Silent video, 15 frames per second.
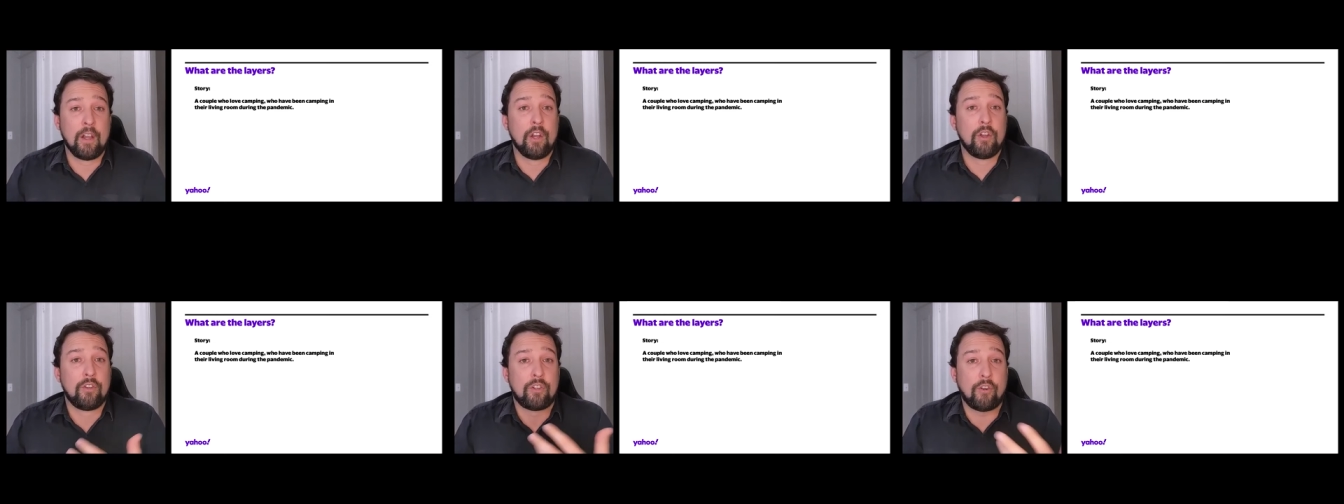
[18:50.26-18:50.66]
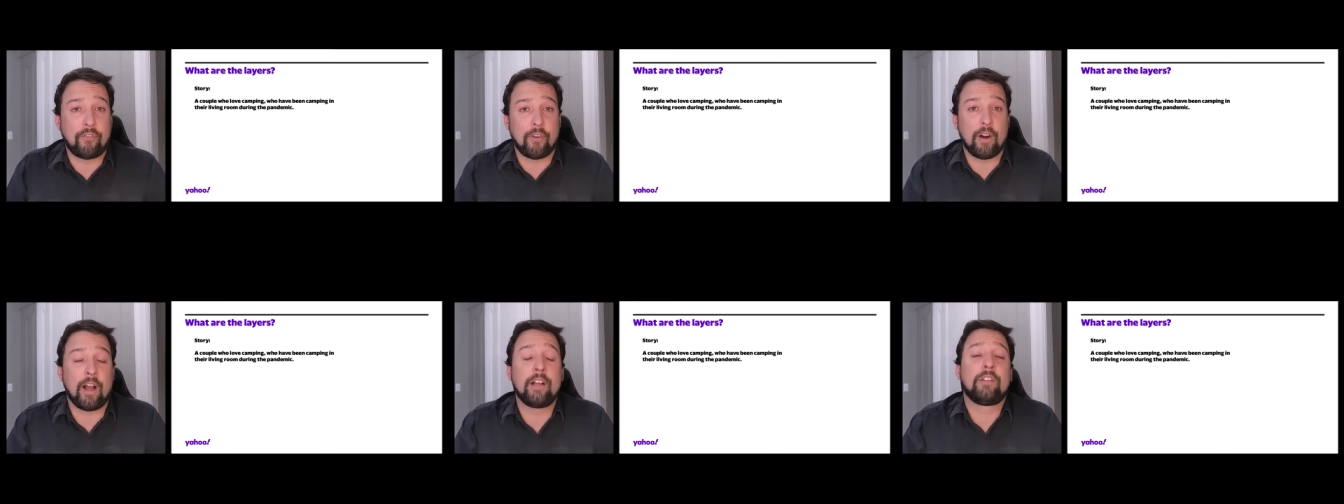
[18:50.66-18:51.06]
So
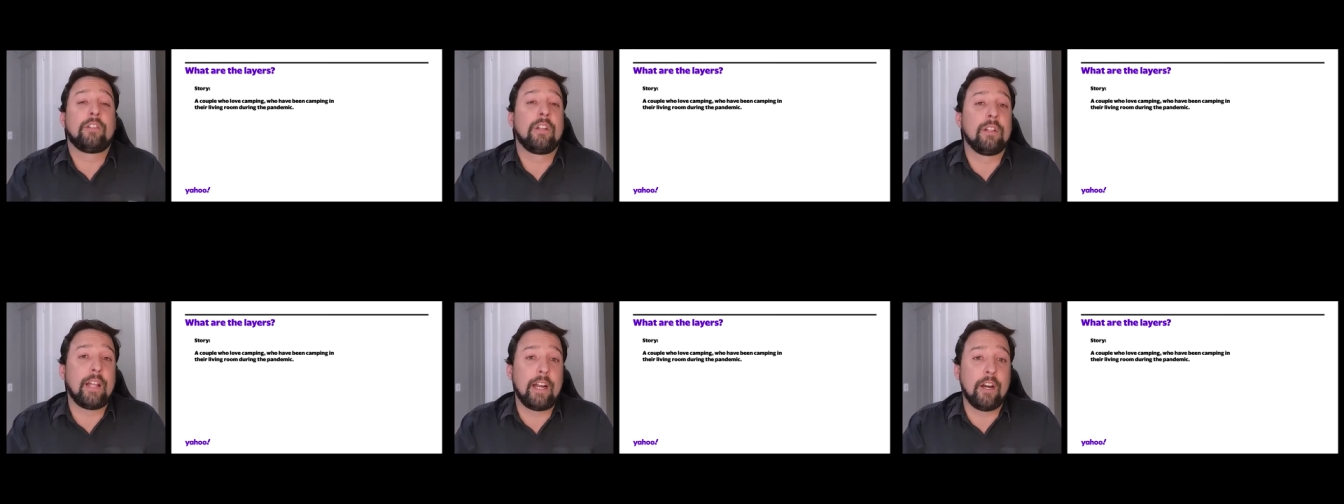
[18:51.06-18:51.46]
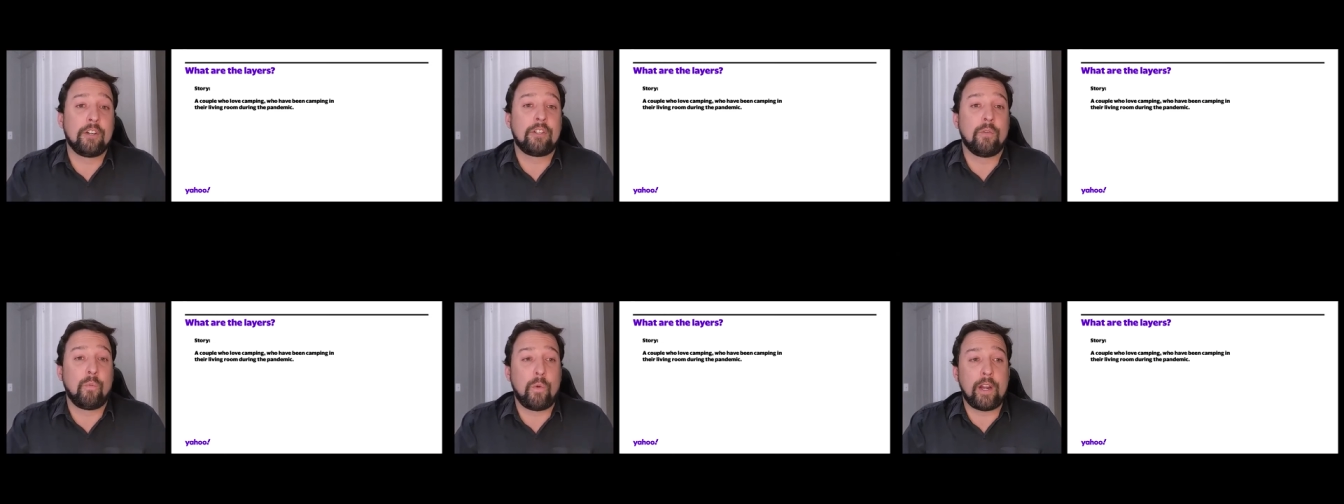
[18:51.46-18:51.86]
for us, the
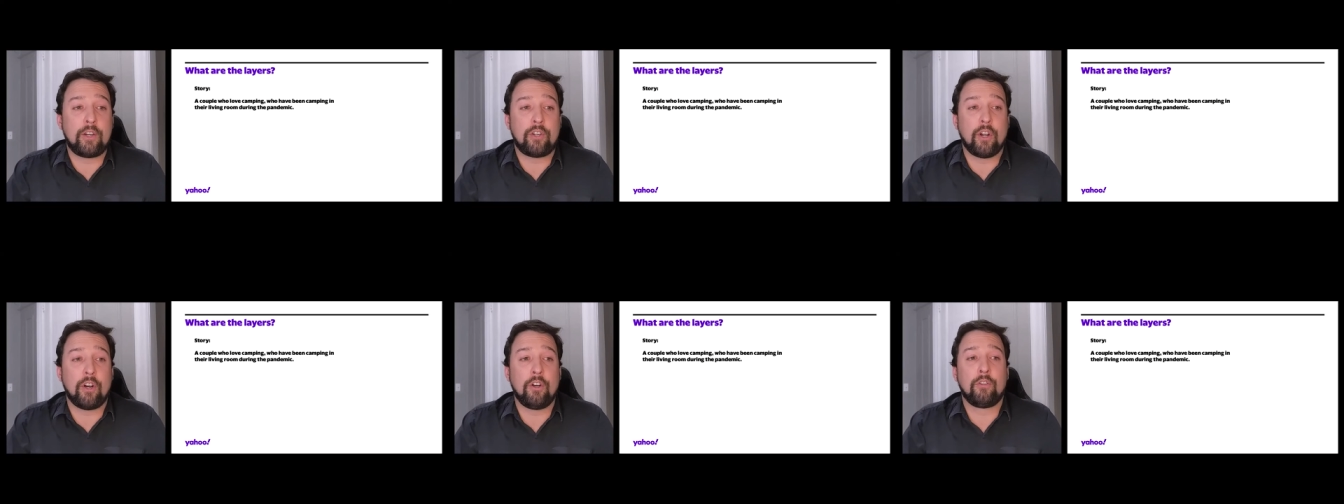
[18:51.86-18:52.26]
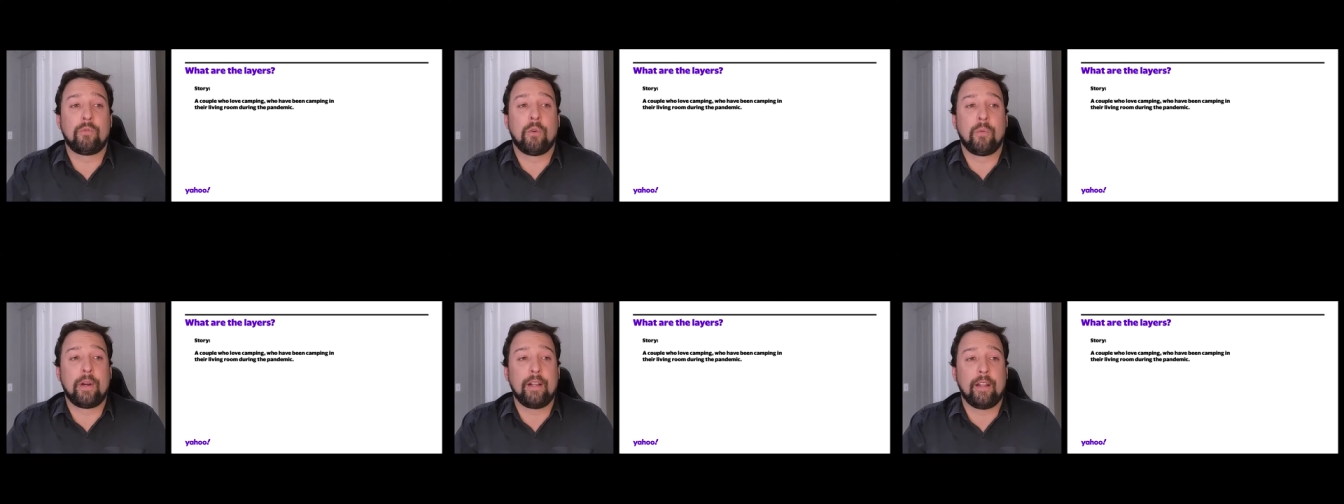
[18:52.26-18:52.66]
layers that we chose
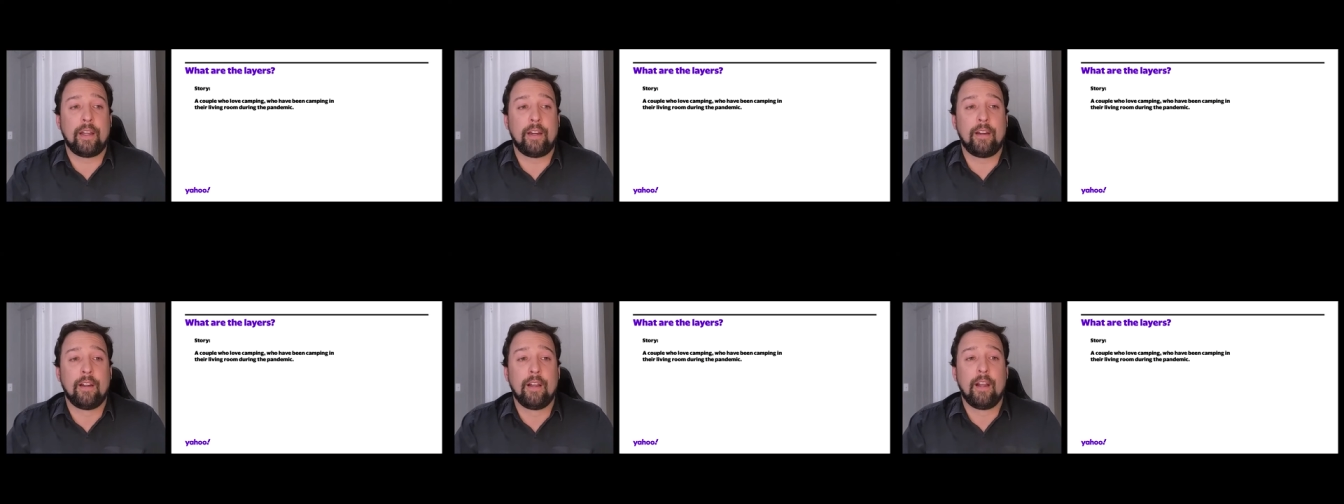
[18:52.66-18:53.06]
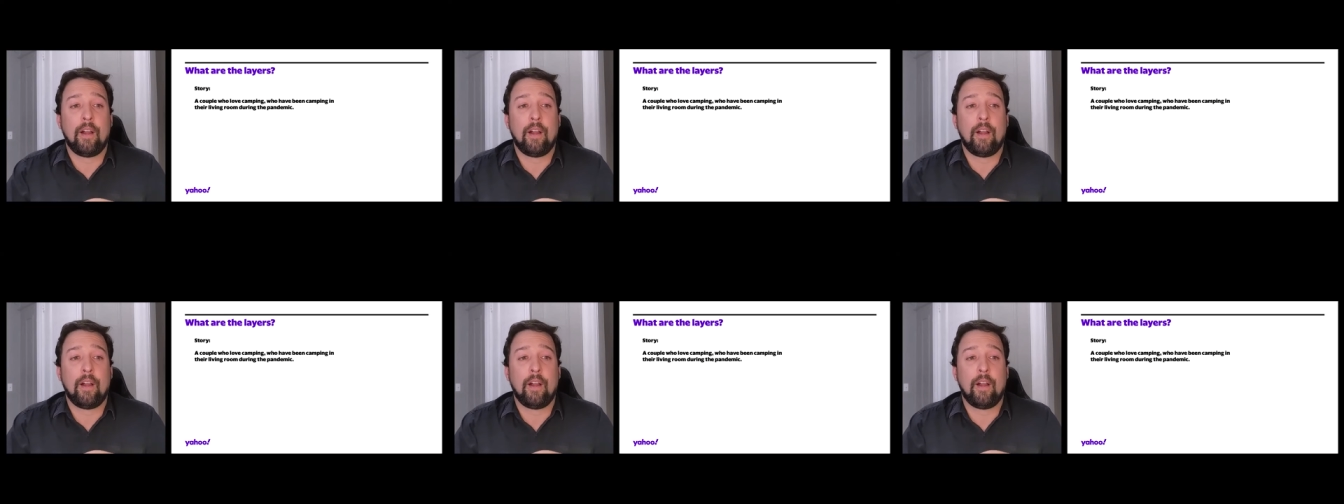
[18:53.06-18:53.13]
were really,